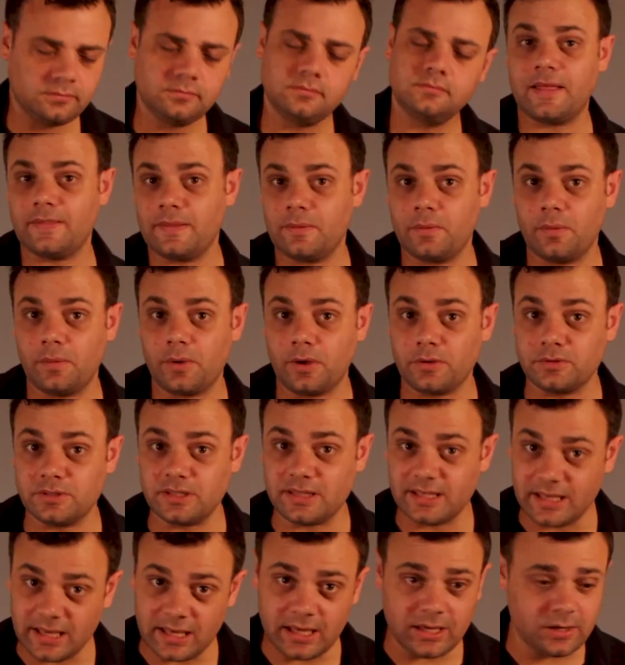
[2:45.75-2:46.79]
And then when we go to
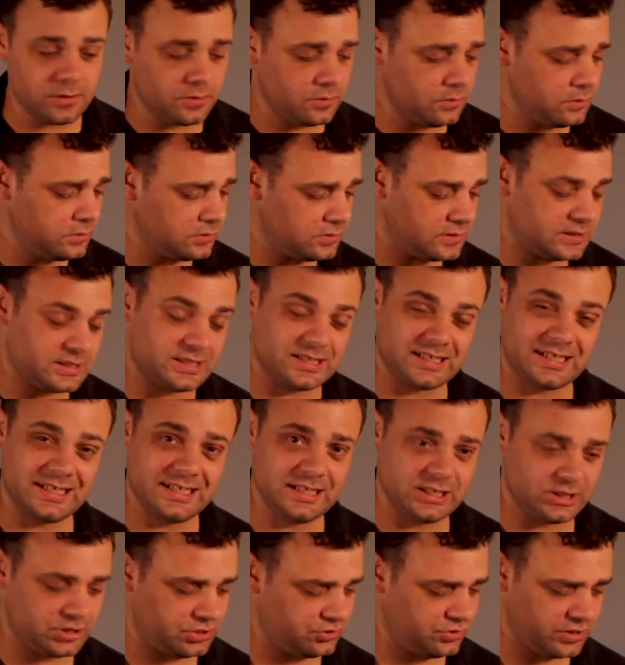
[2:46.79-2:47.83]
the E chord, this is a
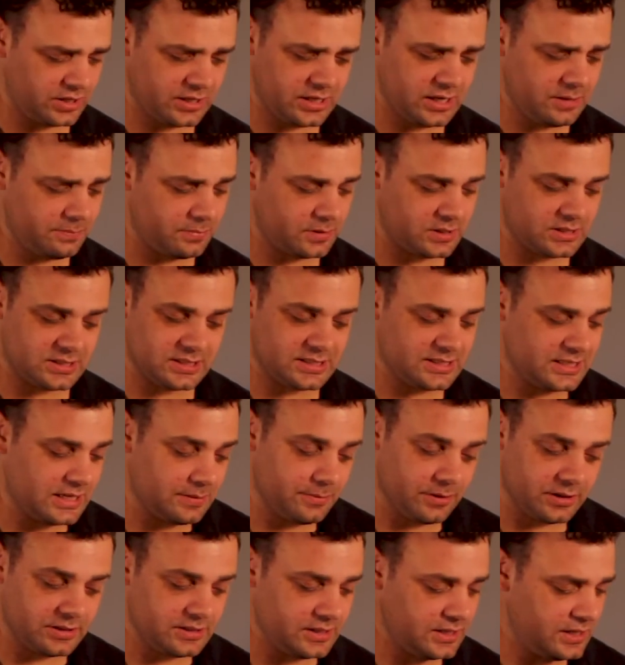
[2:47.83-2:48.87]
little trickier, but it's the
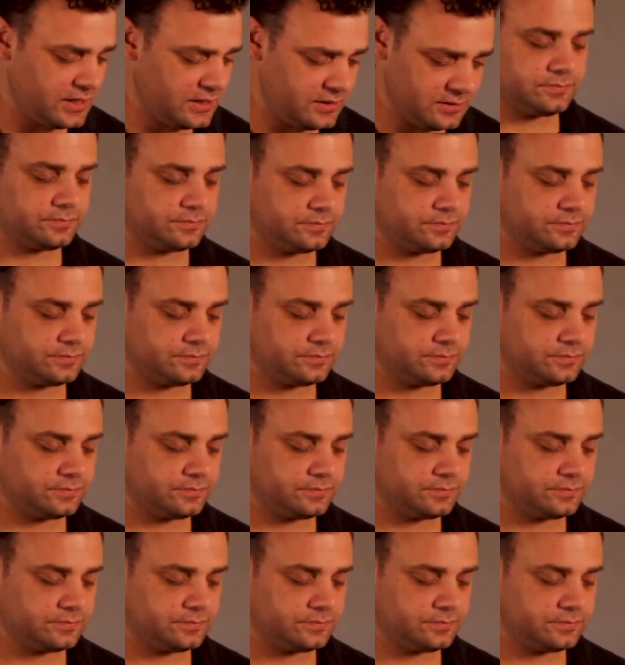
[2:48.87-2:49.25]
same idea.